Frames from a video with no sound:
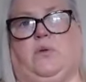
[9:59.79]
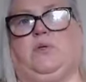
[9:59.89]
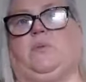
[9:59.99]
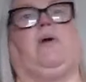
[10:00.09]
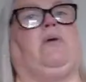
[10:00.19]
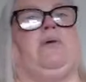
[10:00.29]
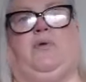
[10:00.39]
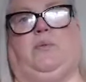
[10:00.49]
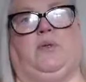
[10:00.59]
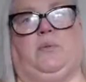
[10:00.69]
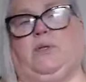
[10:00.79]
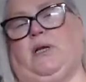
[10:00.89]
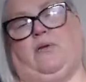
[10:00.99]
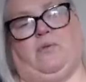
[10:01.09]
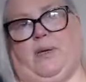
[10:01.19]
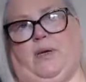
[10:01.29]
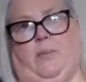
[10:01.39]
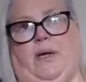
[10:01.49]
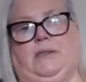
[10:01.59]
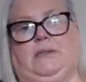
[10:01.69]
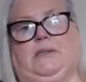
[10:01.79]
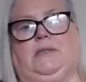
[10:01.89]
always borrowing from you, but they never pay it back.